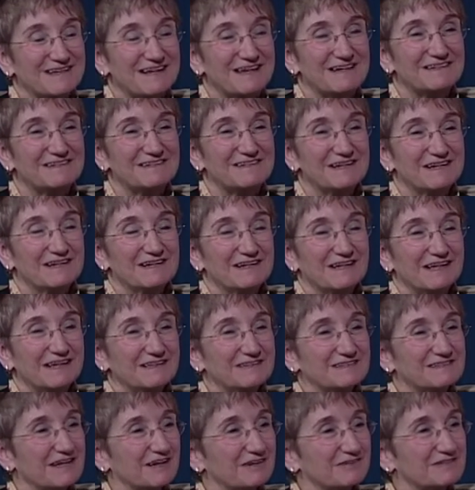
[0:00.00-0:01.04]
And it
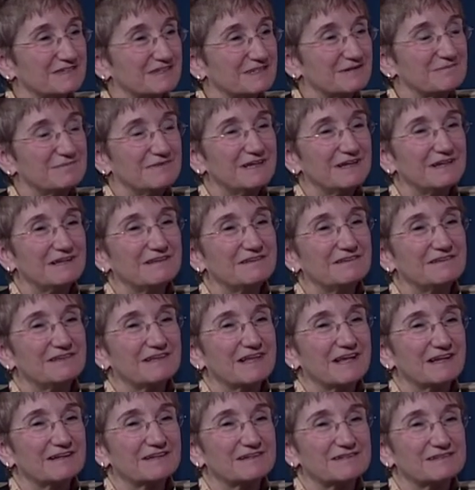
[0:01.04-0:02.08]
sounds to me
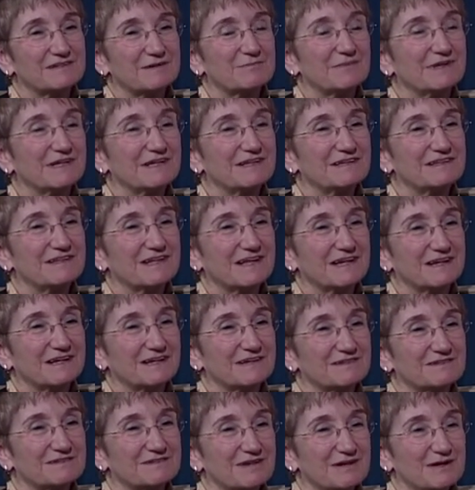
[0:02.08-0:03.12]
that somebody that
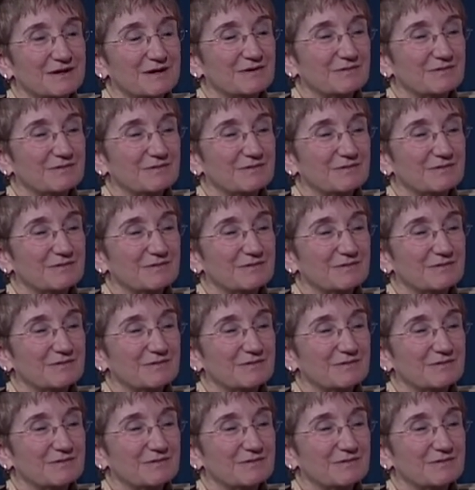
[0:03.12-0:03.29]
has,